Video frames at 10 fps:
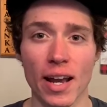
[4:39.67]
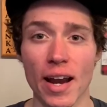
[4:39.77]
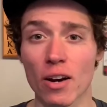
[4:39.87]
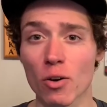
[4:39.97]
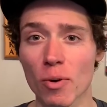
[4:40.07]

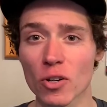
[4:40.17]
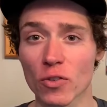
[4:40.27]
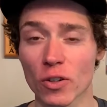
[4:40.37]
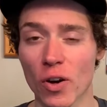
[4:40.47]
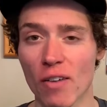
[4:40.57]
Aero bars
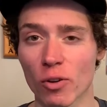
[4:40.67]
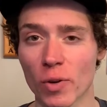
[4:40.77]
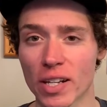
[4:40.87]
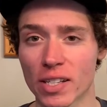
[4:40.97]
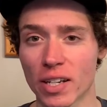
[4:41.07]
for gravel
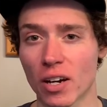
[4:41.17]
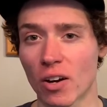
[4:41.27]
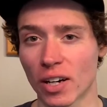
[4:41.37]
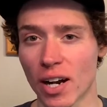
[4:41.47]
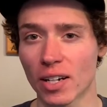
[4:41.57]
racing
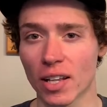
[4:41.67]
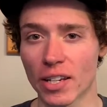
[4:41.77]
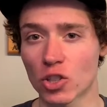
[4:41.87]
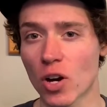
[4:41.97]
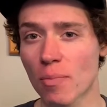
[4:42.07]
are kind of
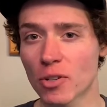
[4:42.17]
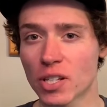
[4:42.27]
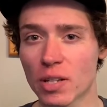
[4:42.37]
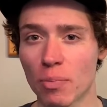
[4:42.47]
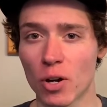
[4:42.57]
like dropper
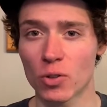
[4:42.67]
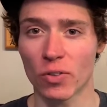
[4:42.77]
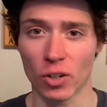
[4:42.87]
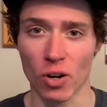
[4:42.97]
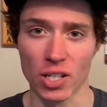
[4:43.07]
seat posts for
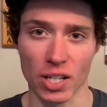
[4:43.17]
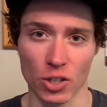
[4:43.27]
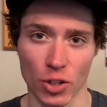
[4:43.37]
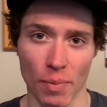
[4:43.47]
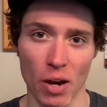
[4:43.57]

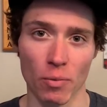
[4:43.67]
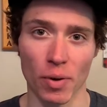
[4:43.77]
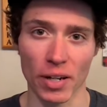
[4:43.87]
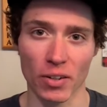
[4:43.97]
cross-country mountain bike